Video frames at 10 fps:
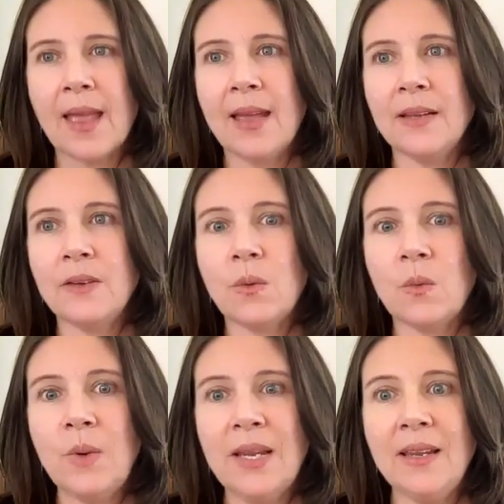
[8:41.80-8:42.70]
And
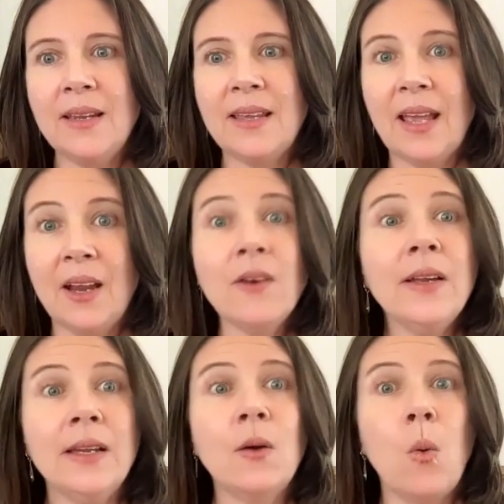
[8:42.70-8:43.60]
we
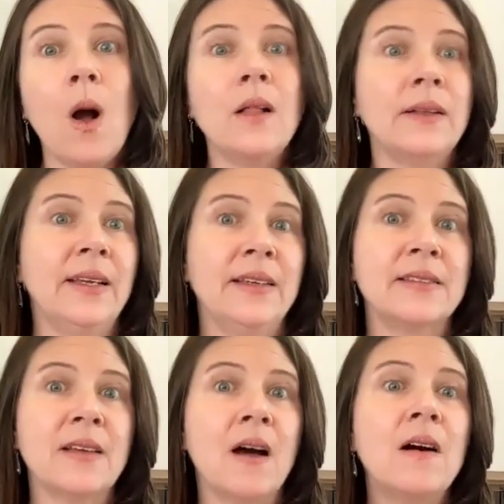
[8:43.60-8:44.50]
carry
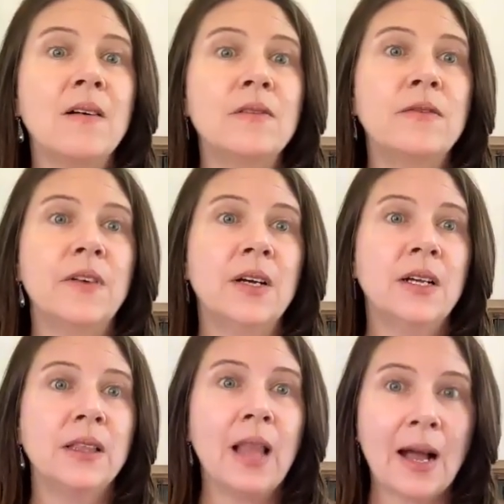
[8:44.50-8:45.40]
qualities of
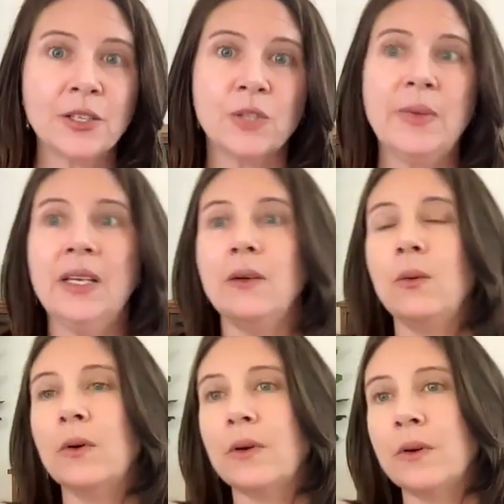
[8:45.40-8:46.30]
Lakshmi
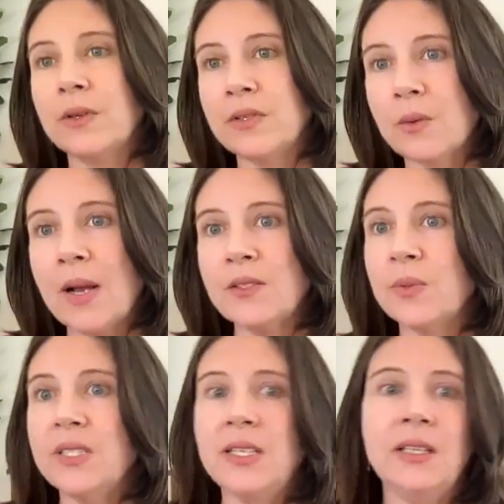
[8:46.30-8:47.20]
or
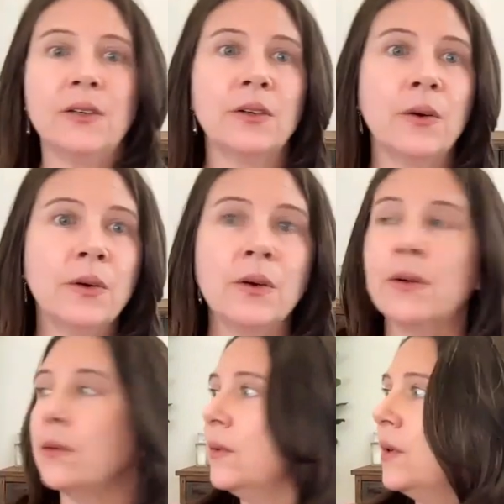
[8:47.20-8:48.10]
Saraswati
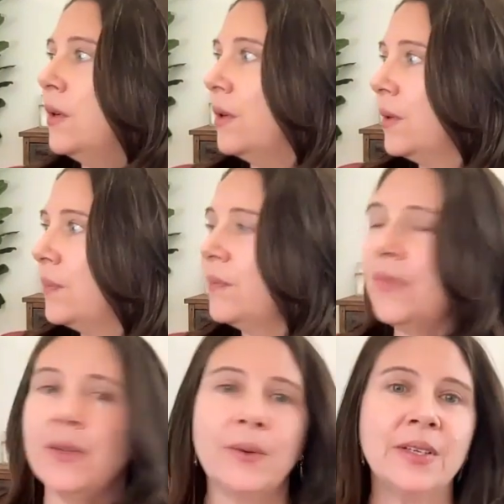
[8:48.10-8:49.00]
or
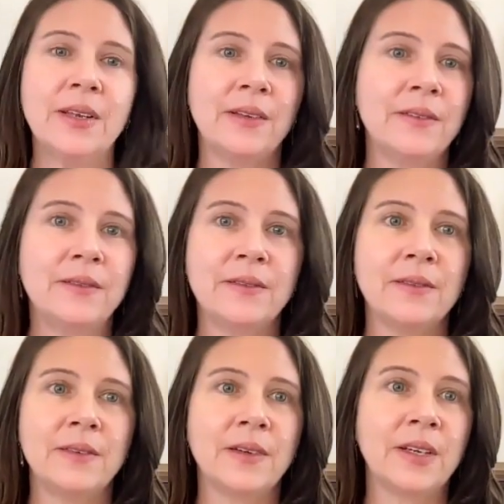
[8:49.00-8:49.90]
you know, in
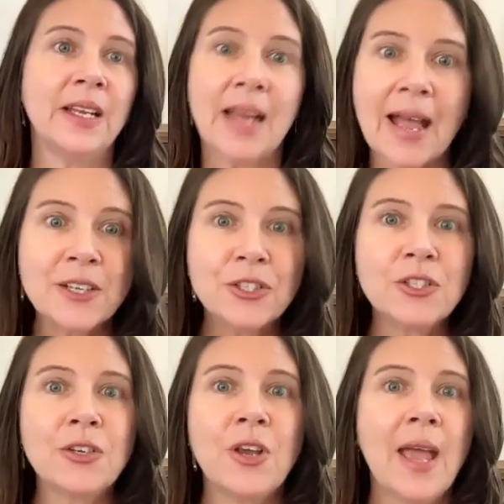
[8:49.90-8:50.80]

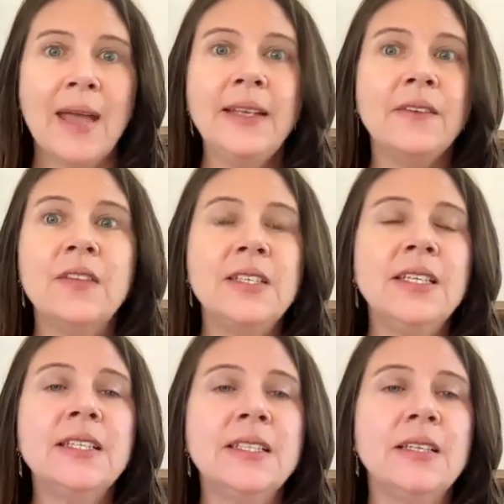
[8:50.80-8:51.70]
Ganesh, any of the
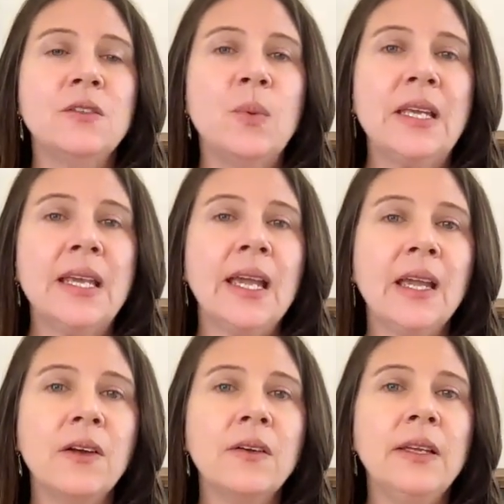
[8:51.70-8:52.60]
deities. We
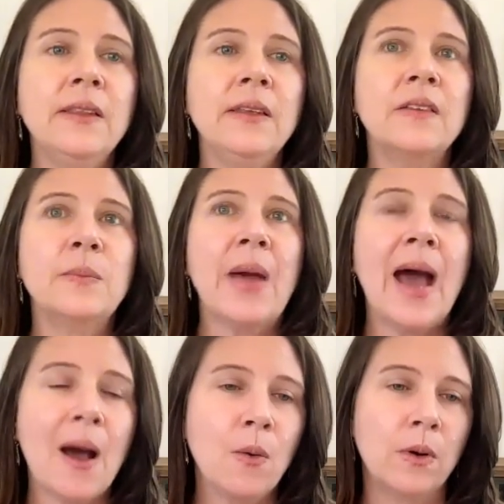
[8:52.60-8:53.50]
carry these
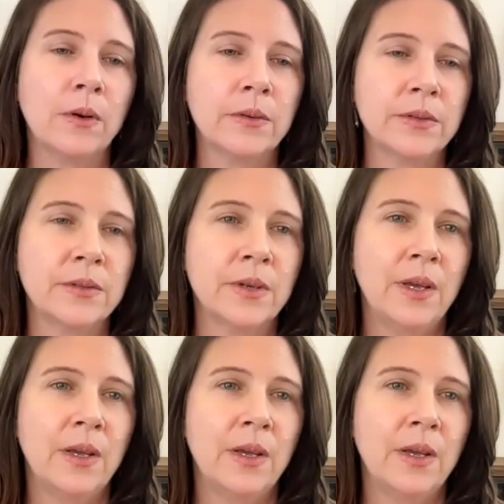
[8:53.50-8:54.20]
powers,